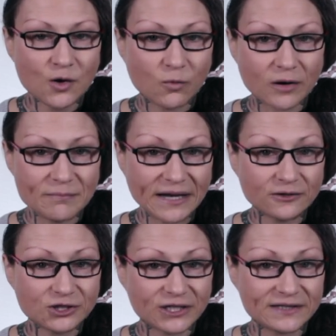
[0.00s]
where
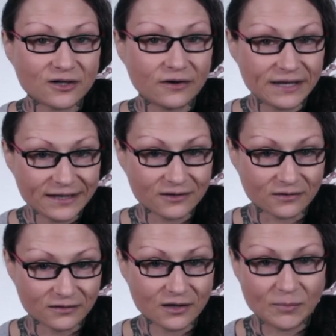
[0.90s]
male chicks are
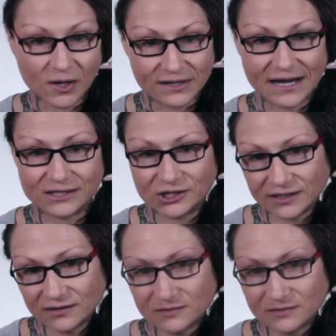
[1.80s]
killed upon hatching.